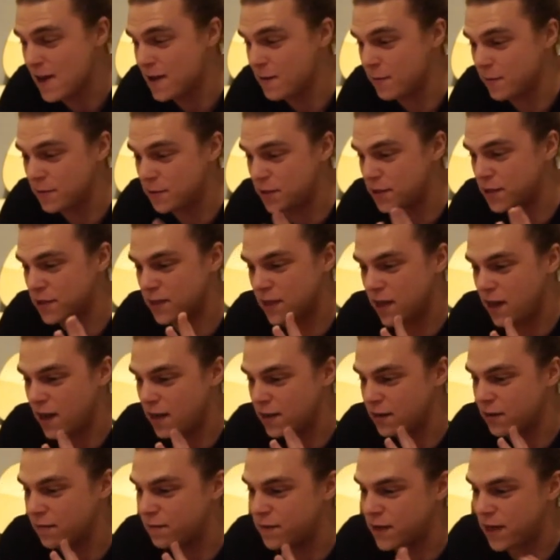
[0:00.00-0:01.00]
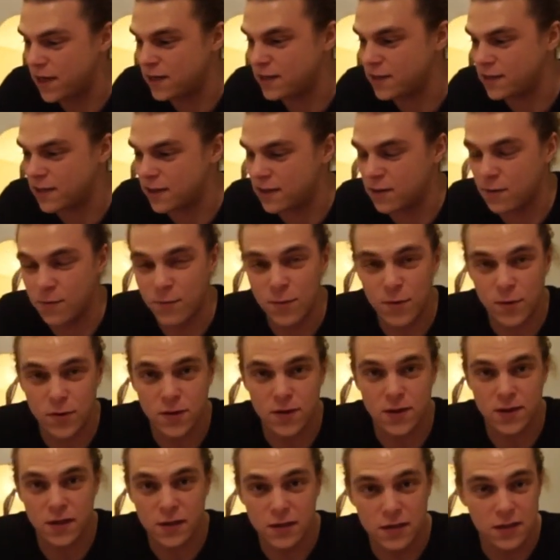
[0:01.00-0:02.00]
We're just kind of testing the
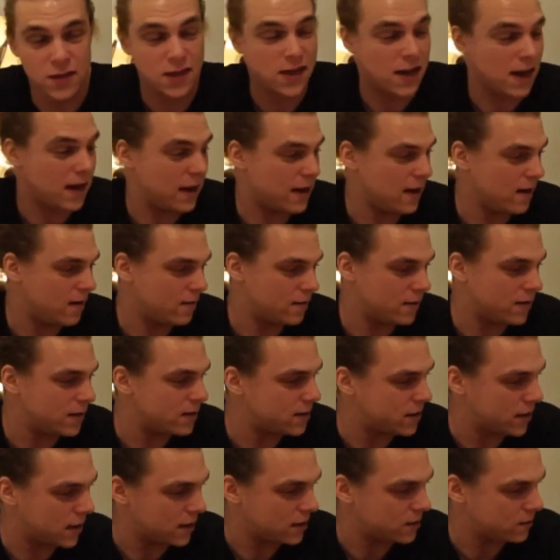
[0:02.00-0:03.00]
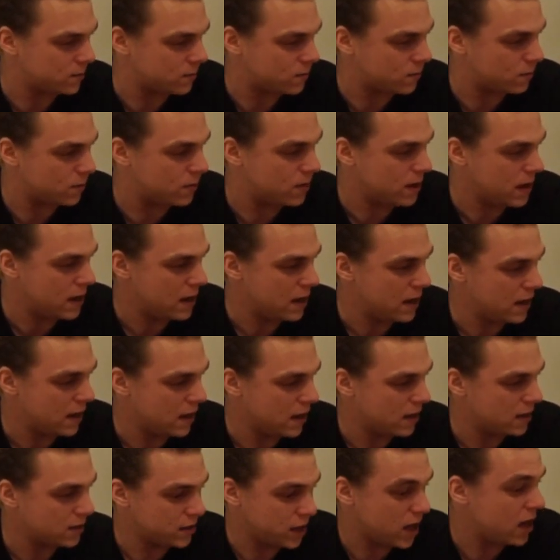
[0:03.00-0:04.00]
waters, seeing how these things will
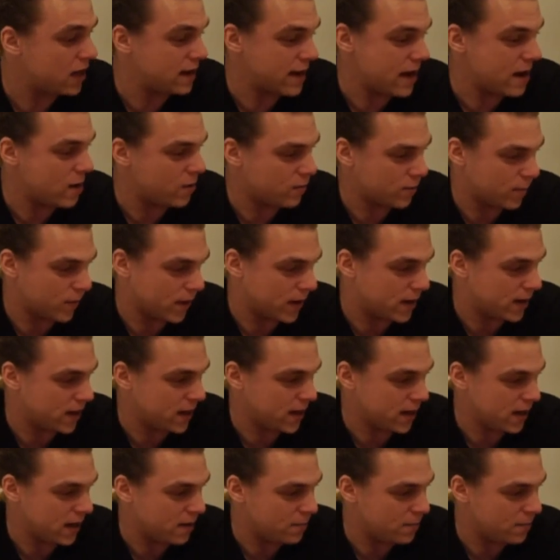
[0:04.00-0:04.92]
turn out, really.